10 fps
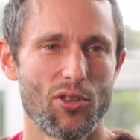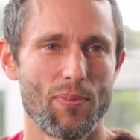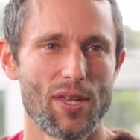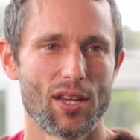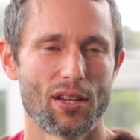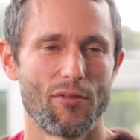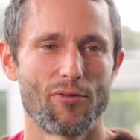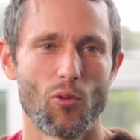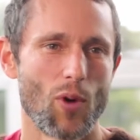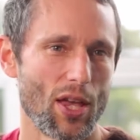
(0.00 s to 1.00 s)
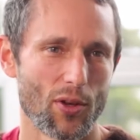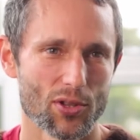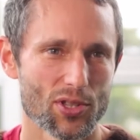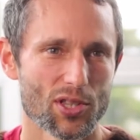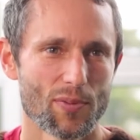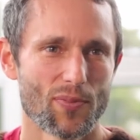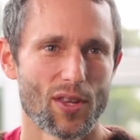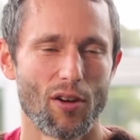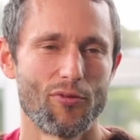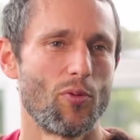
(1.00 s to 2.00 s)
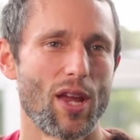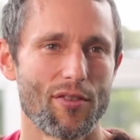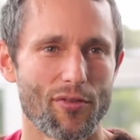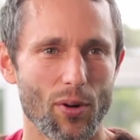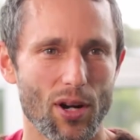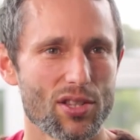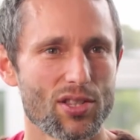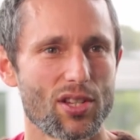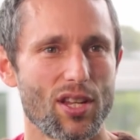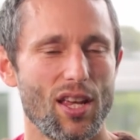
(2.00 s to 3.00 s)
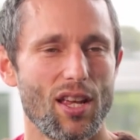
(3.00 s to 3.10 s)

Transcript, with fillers: to the being of the whales, of the rainforest,